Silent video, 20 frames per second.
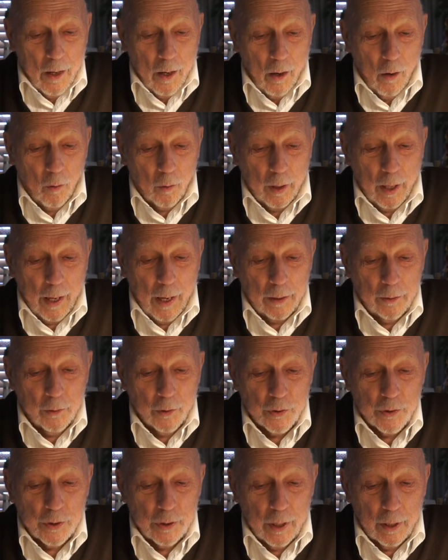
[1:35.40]
Okay, and
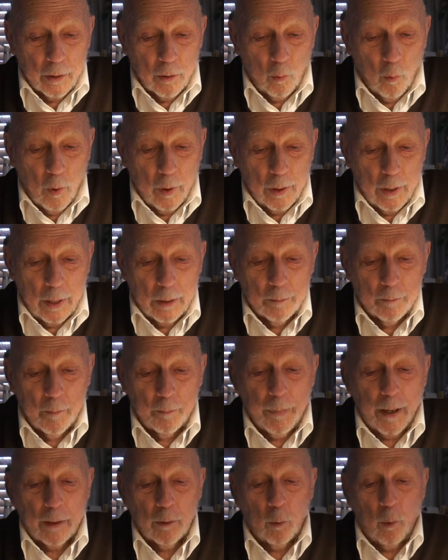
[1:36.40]
here's another one.
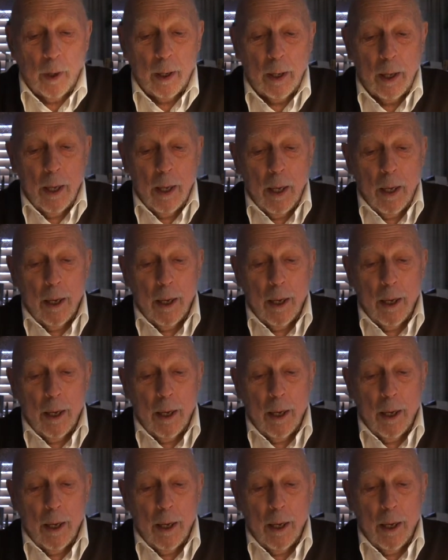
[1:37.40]
And by the way,